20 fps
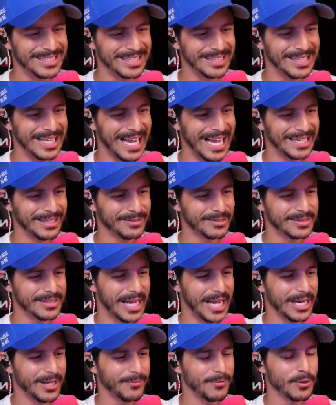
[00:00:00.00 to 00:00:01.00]
line of
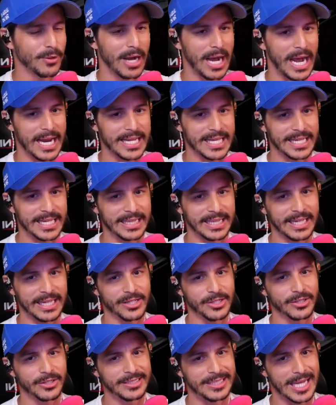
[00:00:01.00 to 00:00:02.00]
sight of you hiding in there,
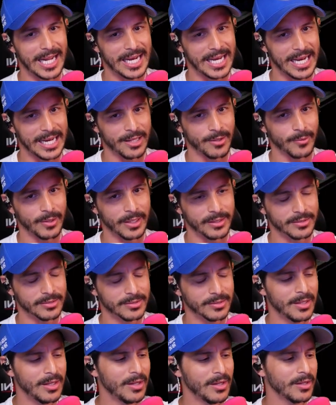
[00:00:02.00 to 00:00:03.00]
you're dead
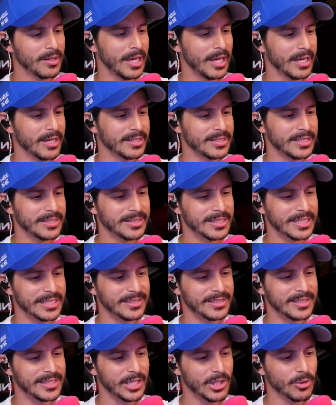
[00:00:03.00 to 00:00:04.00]
anyways. Okay, because he's going to
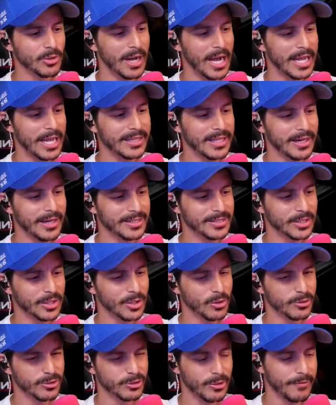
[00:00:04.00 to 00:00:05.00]
see you hide there. He's going
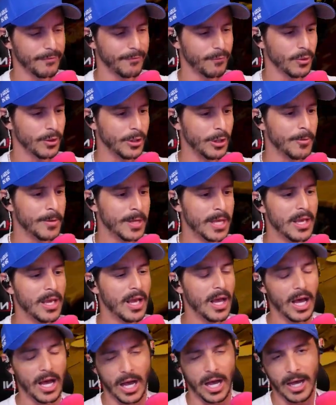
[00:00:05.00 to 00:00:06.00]
to go straight for you.
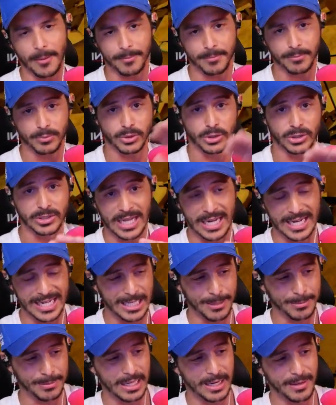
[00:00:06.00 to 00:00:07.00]
Just kind of
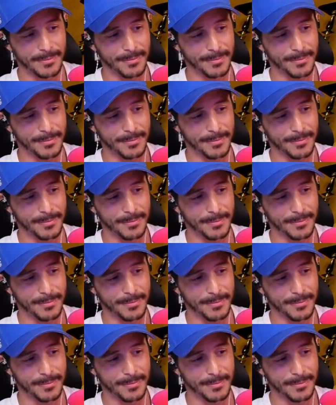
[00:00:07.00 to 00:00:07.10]
keep that in